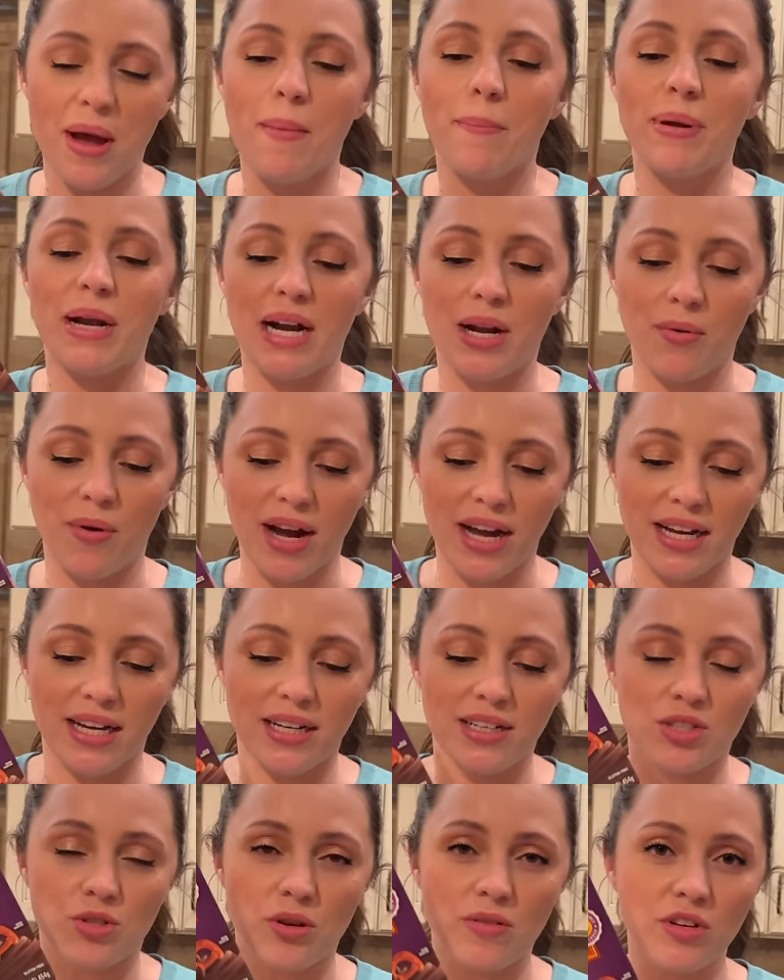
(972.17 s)
But anyway,
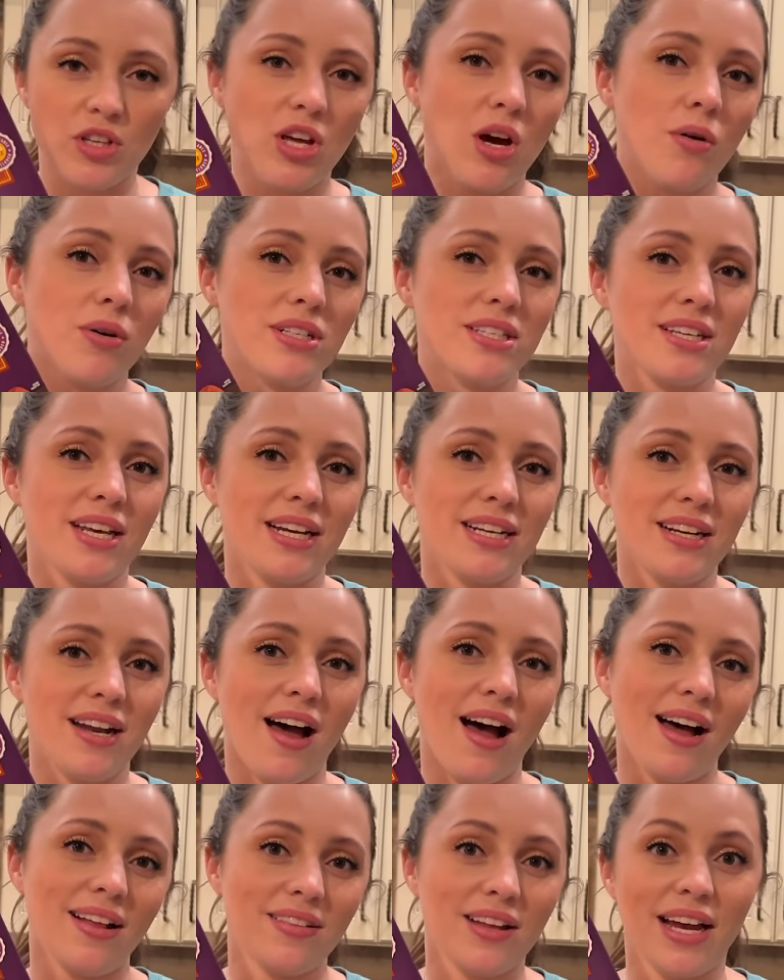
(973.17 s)
so even though it's like
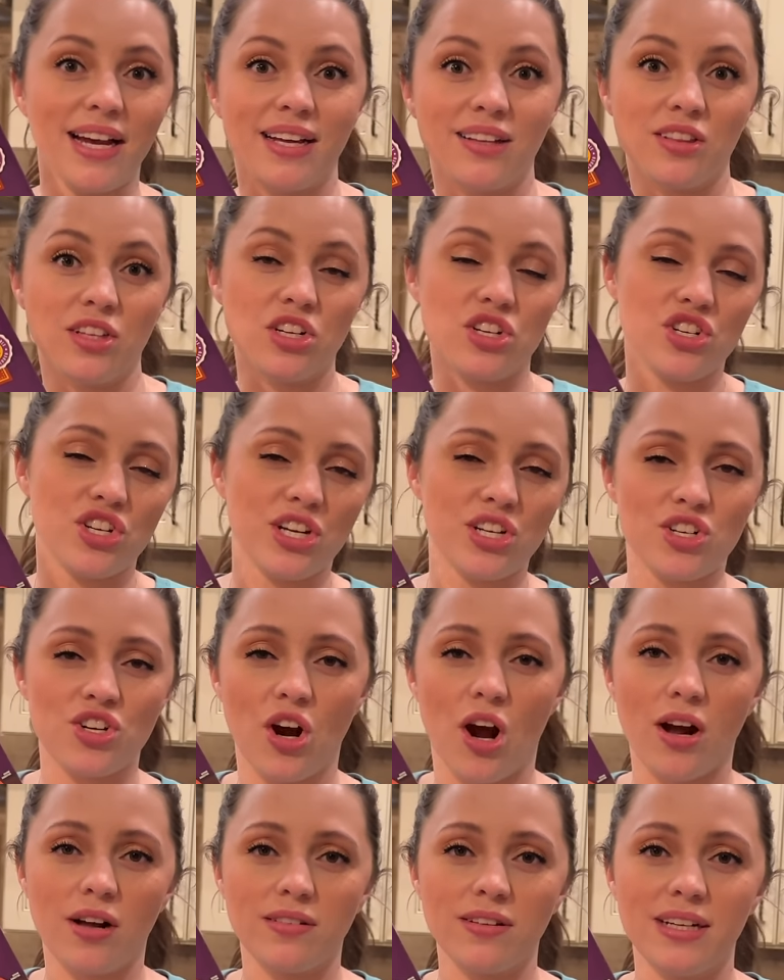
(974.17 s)
not like legit
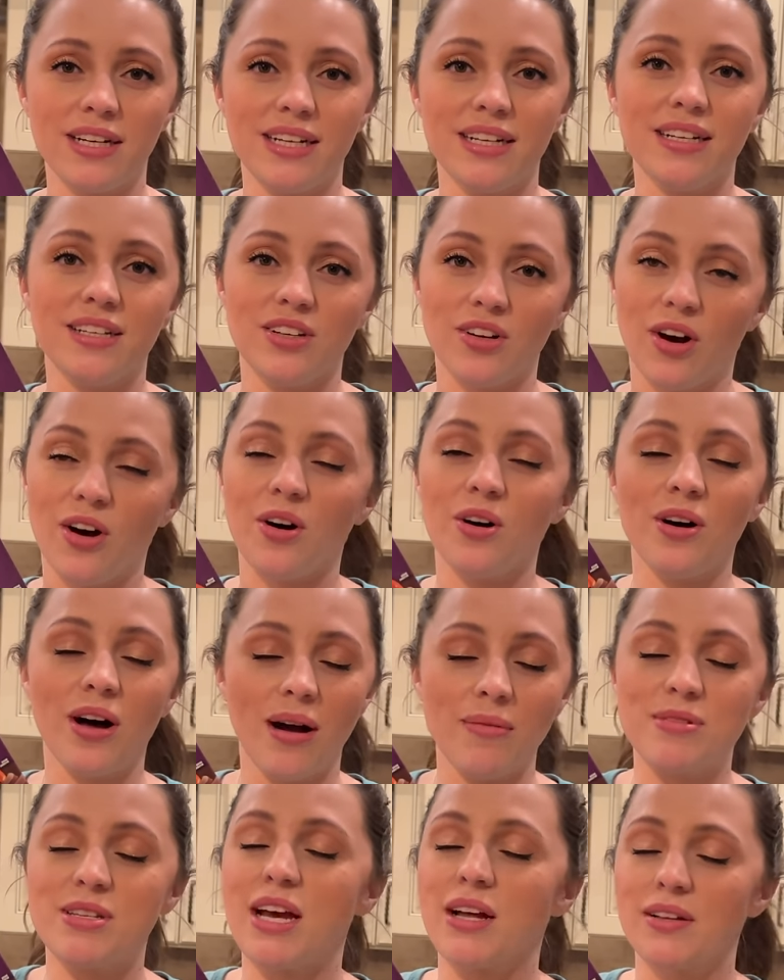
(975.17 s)
chocolate, y'all,
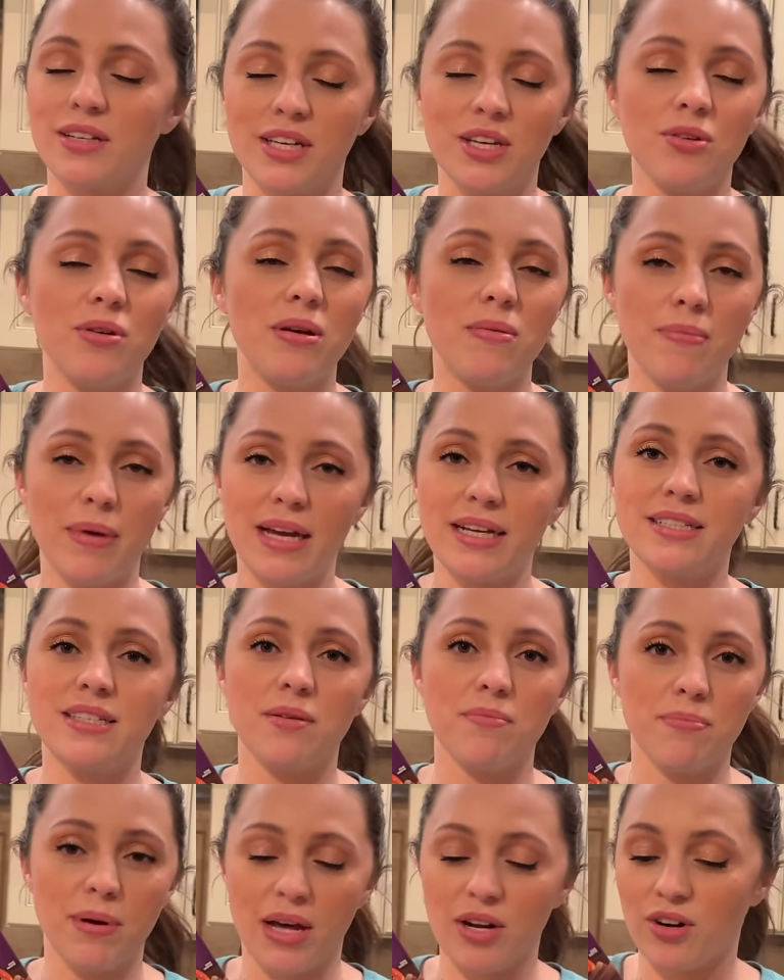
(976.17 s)
I'm telling you, it makes
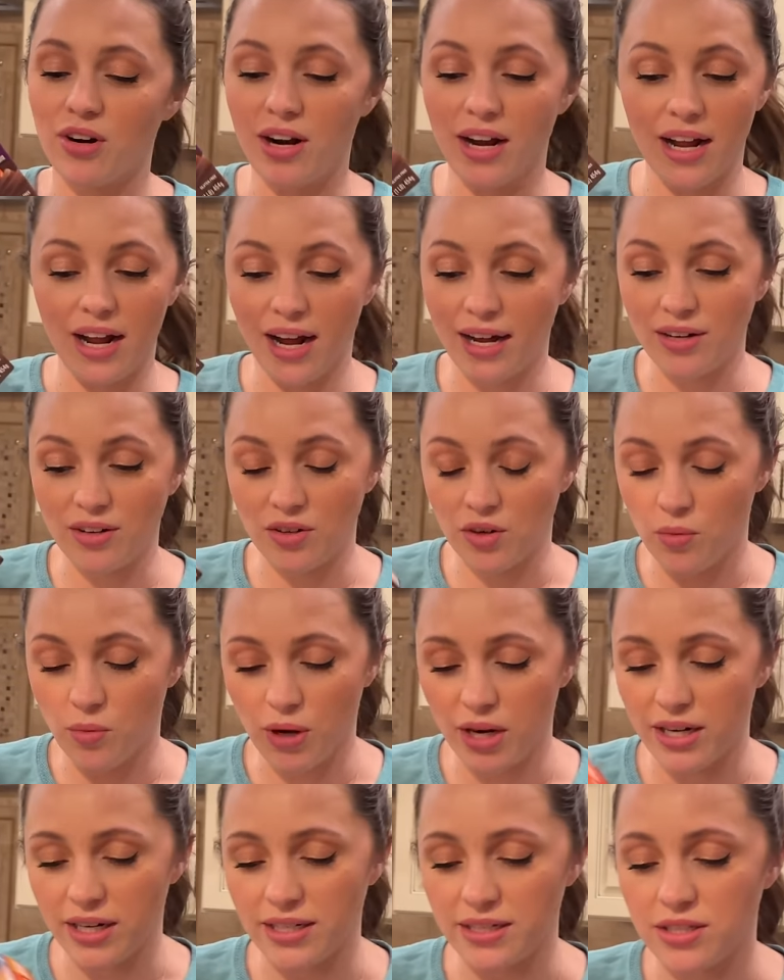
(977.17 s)
them better. I don't know
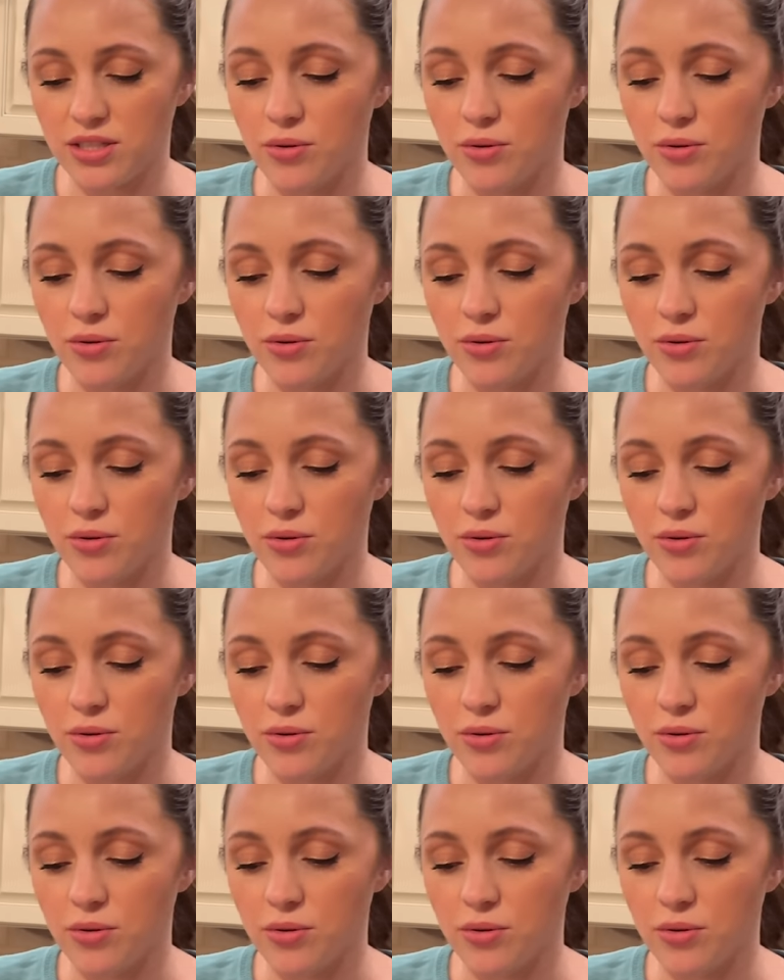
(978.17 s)
what it is.